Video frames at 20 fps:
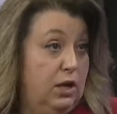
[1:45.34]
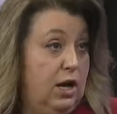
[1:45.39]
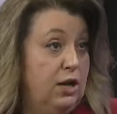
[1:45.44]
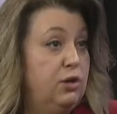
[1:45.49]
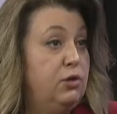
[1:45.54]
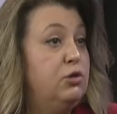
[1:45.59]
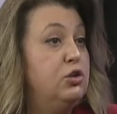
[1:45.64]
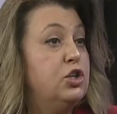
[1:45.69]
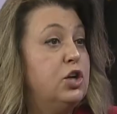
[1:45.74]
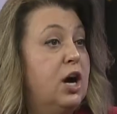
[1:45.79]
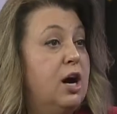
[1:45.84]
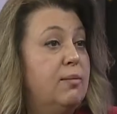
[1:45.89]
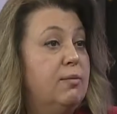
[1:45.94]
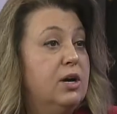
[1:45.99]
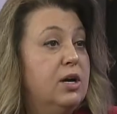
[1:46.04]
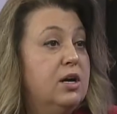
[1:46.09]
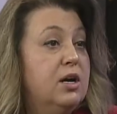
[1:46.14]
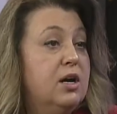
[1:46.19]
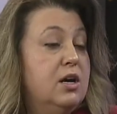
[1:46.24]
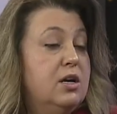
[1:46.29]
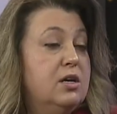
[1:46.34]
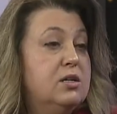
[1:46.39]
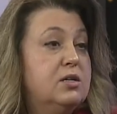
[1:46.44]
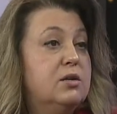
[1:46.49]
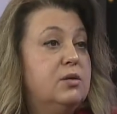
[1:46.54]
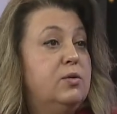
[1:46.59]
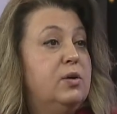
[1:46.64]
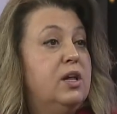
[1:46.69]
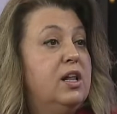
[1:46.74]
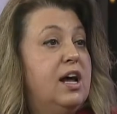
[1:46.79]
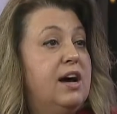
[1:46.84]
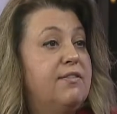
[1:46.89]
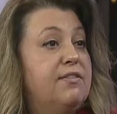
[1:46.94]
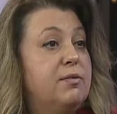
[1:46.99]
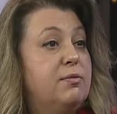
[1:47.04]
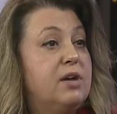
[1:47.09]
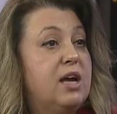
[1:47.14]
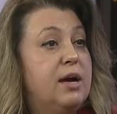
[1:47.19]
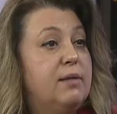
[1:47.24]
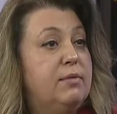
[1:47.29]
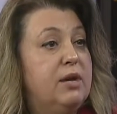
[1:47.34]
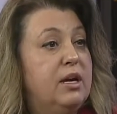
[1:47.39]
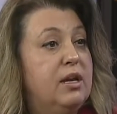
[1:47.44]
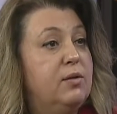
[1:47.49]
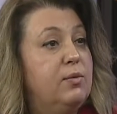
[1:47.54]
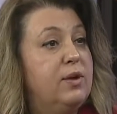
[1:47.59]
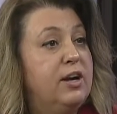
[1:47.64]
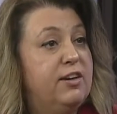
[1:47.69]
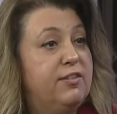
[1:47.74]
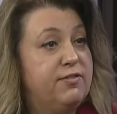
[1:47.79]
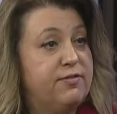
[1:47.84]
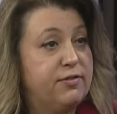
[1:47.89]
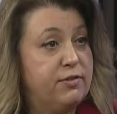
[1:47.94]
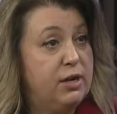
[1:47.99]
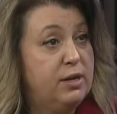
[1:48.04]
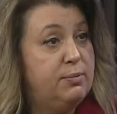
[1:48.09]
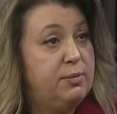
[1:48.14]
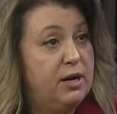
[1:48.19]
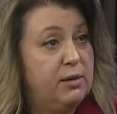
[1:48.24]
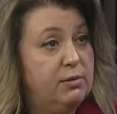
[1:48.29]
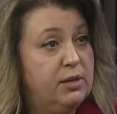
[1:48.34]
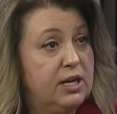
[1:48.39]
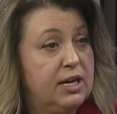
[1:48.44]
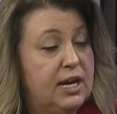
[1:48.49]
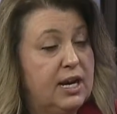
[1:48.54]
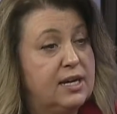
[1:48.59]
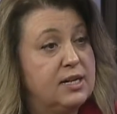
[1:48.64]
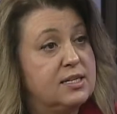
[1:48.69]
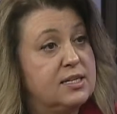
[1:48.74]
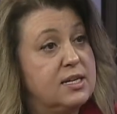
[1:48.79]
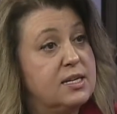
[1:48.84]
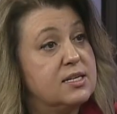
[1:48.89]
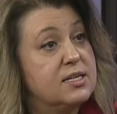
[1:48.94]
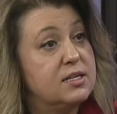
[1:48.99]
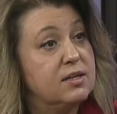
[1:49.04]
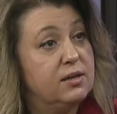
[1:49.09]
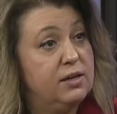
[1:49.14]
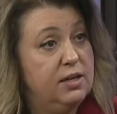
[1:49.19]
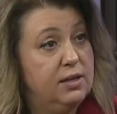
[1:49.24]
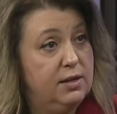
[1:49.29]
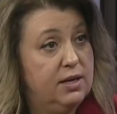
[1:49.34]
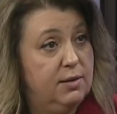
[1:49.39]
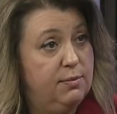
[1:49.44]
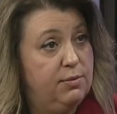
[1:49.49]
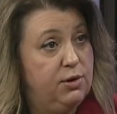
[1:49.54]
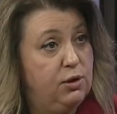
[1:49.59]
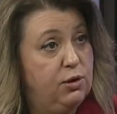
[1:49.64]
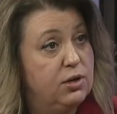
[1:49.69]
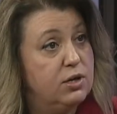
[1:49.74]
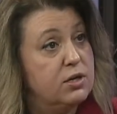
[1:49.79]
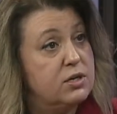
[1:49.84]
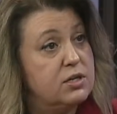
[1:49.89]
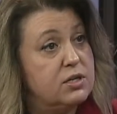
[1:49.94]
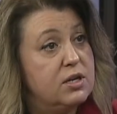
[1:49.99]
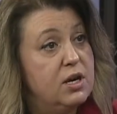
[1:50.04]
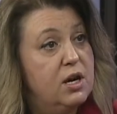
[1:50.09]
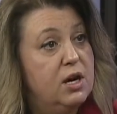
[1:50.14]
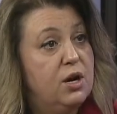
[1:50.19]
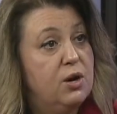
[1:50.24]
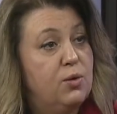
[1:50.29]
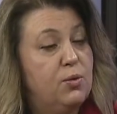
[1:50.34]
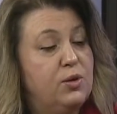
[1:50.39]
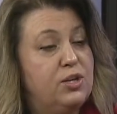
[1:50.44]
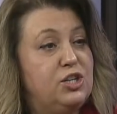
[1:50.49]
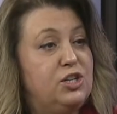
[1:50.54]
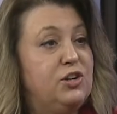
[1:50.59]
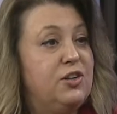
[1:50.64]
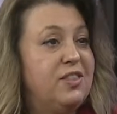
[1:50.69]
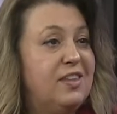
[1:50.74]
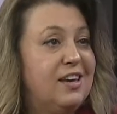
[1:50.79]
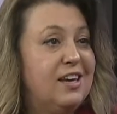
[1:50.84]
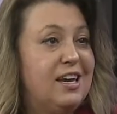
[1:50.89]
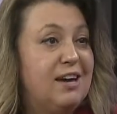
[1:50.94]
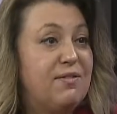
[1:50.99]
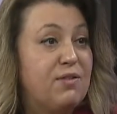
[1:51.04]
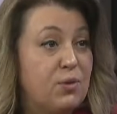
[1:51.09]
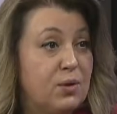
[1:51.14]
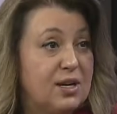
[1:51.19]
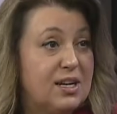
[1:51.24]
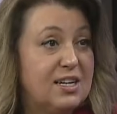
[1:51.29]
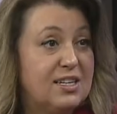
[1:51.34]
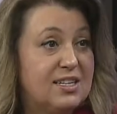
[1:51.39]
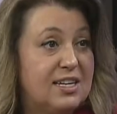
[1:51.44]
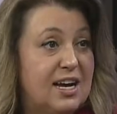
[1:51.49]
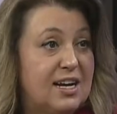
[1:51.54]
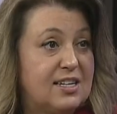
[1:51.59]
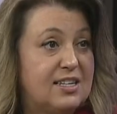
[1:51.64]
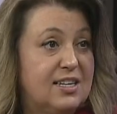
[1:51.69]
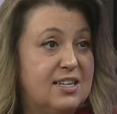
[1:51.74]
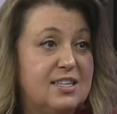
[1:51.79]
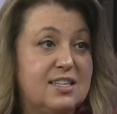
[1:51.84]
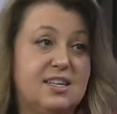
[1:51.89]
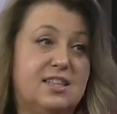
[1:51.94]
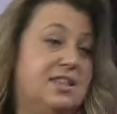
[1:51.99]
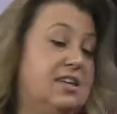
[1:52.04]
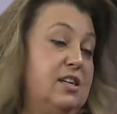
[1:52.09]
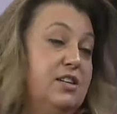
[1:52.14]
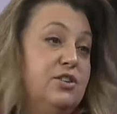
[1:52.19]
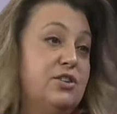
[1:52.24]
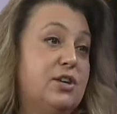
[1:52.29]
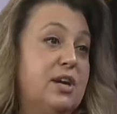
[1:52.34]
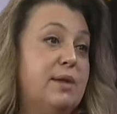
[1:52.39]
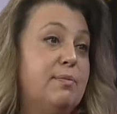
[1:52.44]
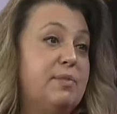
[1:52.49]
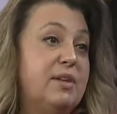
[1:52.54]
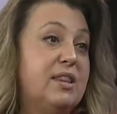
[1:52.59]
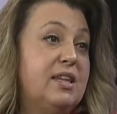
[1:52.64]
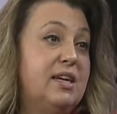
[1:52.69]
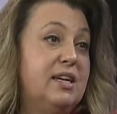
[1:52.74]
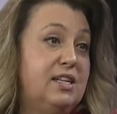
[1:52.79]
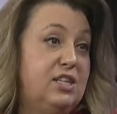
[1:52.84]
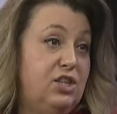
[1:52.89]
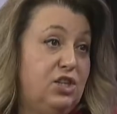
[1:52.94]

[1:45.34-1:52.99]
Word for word: new job. So we'll have them come in. We have free public access computers, which you think everyone has access to the internet, but right, they